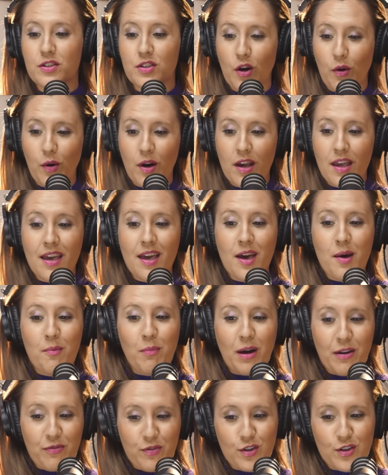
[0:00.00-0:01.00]
So
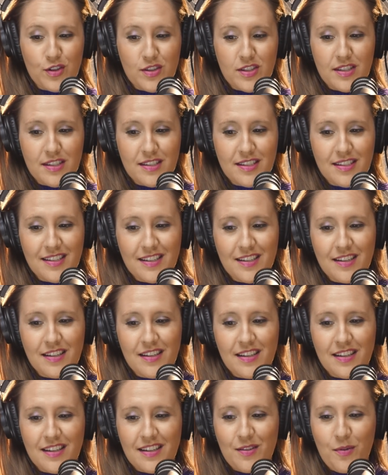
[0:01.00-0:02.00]
my first
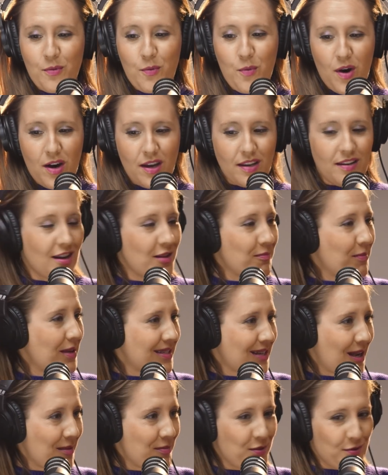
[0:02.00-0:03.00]
one on my
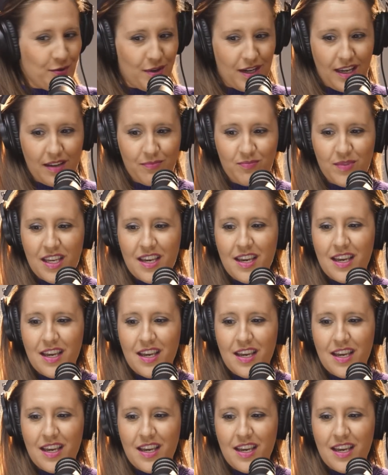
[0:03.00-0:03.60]
top three